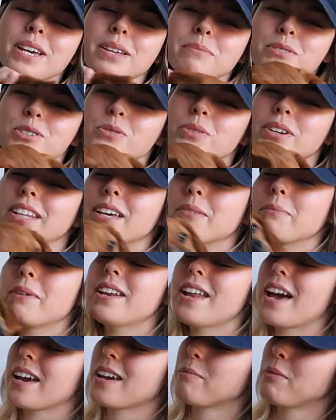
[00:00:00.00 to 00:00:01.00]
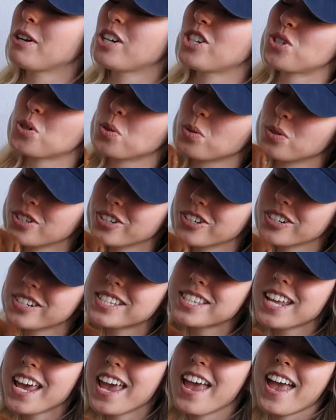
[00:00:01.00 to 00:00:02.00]
in between like my neck and my shoulders
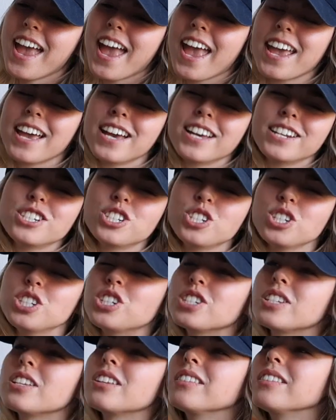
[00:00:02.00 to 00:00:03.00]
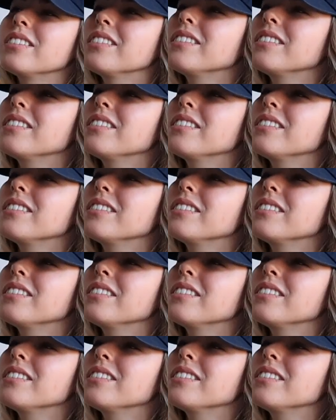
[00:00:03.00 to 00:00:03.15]
and she just